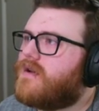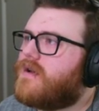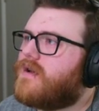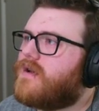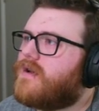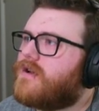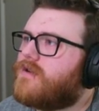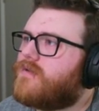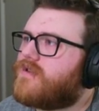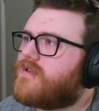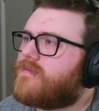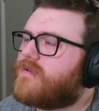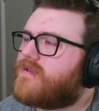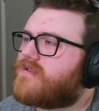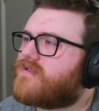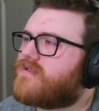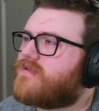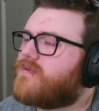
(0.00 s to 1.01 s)
It wants me to
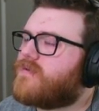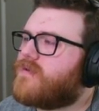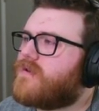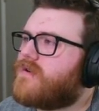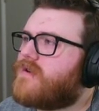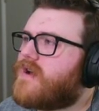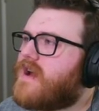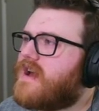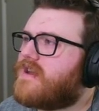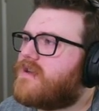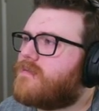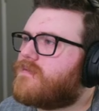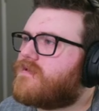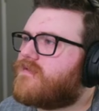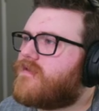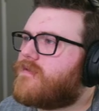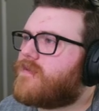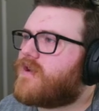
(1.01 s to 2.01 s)
store items
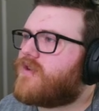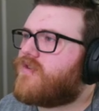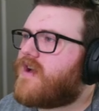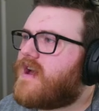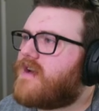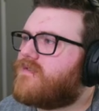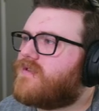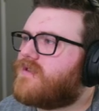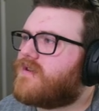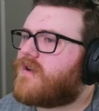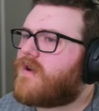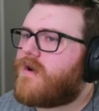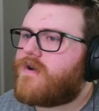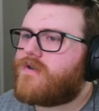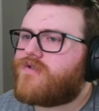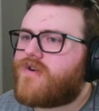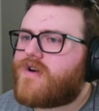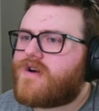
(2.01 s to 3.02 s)
for my drive in the car
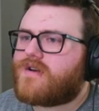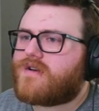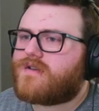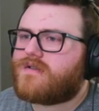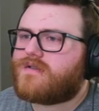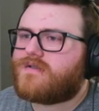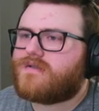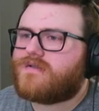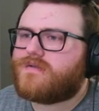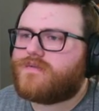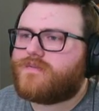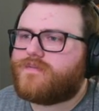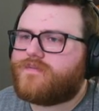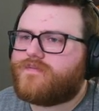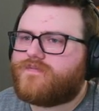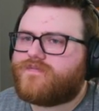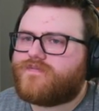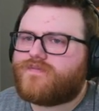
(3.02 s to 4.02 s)
trunk.
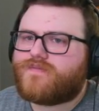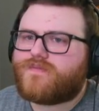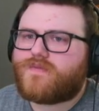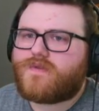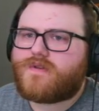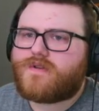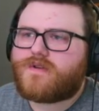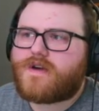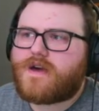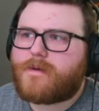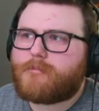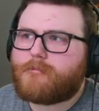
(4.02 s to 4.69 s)
Okay.